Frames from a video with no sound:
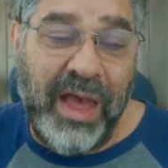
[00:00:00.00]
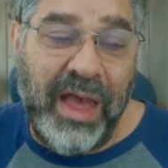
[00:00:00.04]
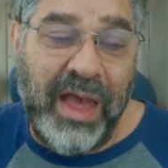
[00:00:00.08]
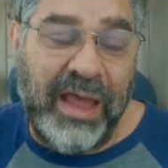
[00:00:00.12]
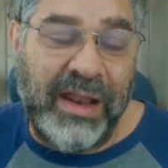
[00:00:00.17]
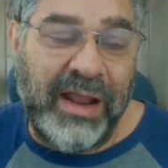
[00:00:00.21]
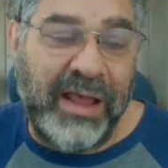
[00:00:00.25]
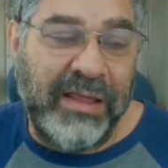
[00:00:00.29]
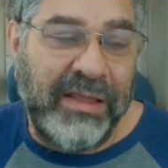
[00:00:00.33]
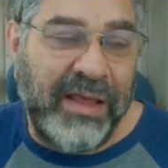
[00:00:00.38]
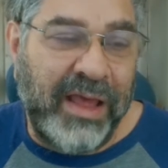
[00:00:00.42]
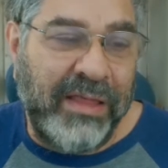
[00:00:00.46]

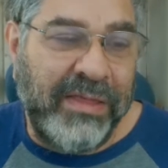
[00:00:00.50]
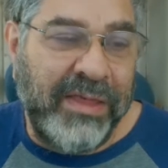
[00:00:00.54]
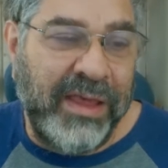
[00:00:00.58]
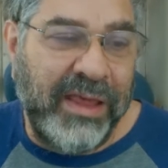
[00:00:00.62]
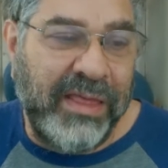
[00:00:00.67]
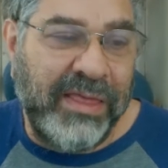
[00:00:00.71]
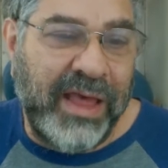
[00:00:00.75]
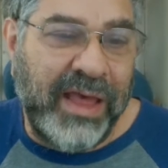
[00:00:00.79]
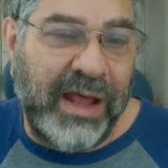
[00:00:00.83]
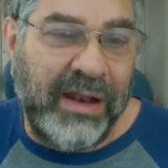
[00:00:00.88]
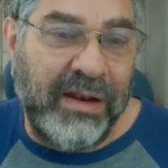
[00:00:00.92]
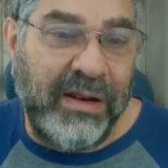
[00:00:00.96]
and I
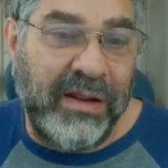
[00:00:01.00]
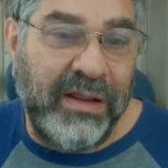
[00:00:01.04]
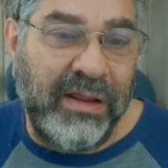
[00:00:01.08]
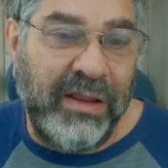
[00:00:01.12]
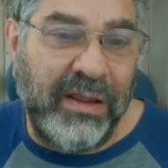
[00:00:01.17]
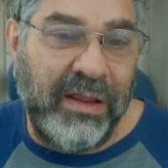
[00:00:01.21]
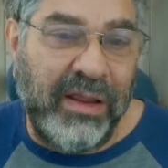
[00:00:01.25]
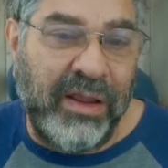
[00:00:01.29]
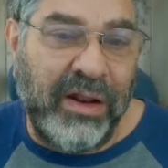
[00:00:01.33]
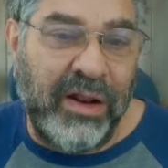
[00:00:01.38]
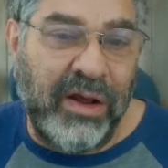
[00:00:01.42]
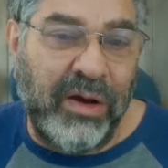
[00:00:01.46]
think that
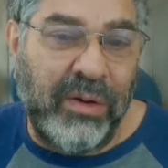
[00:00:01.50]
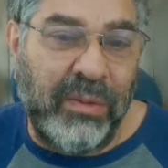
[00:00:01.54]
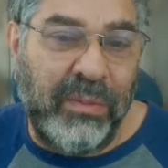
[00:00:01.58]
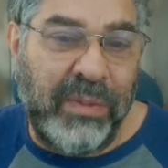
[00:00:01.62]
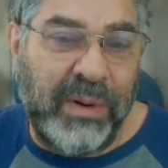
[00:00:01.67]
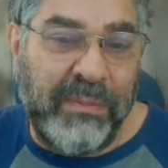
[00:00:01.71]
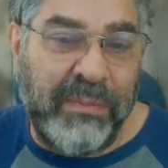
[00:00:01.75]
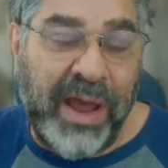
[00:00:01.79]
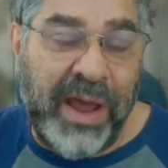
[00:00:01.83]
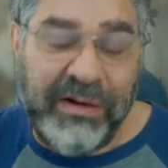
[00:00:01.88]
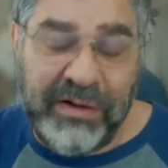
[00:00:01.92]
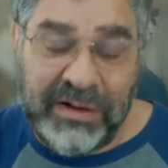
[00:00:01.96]

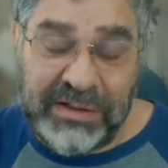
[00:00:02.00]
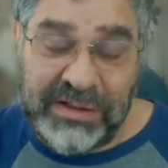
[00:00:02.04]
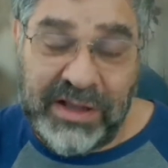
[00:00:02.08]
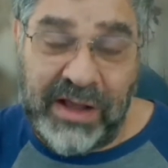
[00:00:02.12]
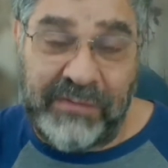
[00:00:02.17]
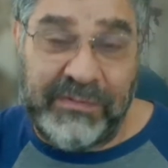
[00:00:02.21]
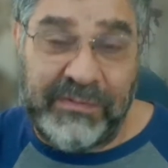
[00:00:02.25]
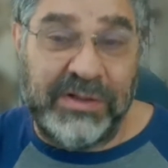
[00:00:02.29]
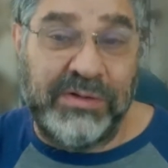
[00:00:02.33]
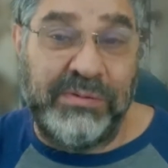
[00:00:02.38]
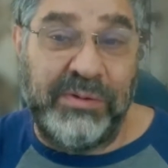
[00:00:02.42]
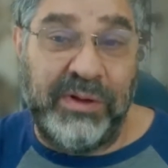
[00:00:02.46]
but
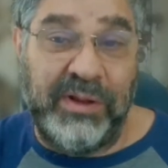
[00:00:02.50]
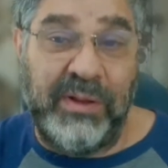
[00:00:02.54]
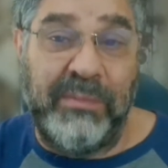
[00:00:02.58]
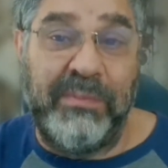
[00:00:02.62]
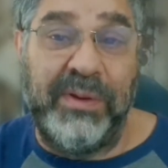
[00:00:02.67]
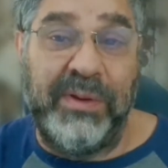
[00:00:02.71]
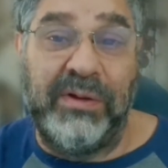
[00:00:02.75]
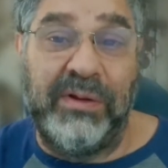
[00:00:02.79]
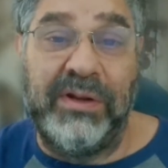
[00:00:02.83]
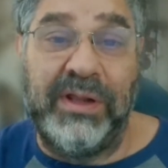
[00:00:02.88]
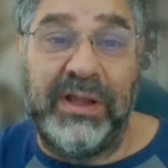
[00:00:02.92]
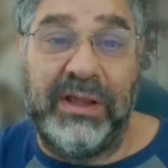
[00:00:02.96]
Microsoft is really
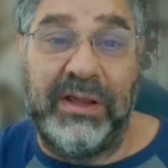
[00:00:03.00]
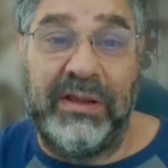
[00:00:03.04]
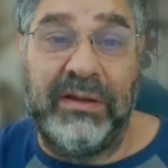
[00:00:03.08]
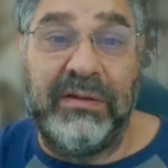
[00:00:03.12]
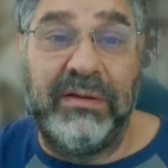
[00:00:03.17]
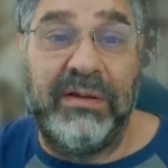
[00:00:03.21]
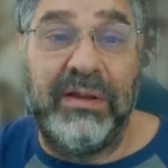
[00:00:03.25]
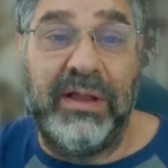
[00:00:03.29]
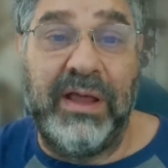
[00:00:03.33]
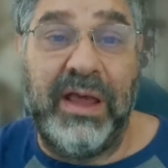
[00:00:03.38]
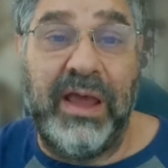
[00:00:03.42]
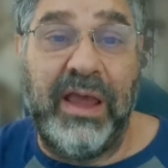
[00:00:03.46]

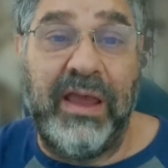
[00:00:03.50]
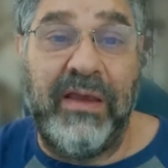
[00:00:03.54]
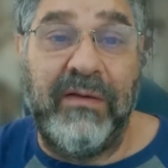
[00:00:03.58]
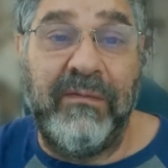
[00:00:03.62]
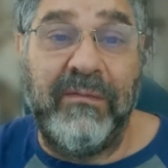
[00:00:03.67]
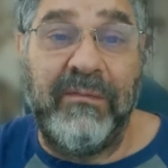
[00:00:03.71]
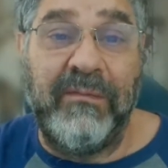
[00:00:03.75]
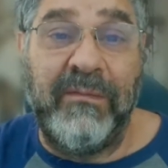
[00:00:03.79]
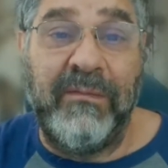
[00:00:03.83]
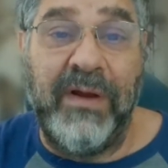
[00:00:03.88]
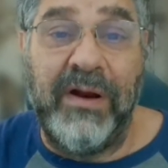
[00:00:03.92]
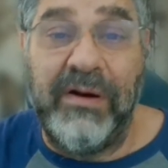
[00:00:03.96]
building a
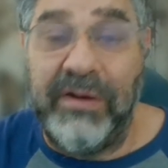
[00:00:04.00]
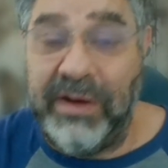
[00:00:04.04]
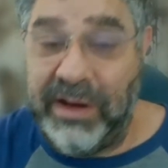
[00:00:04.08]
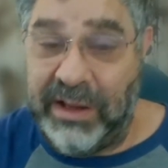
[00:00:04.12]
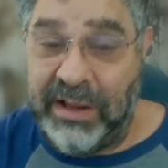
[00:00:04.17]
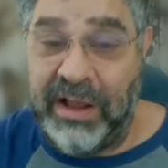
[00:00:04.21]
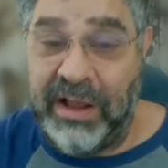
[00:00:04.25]
very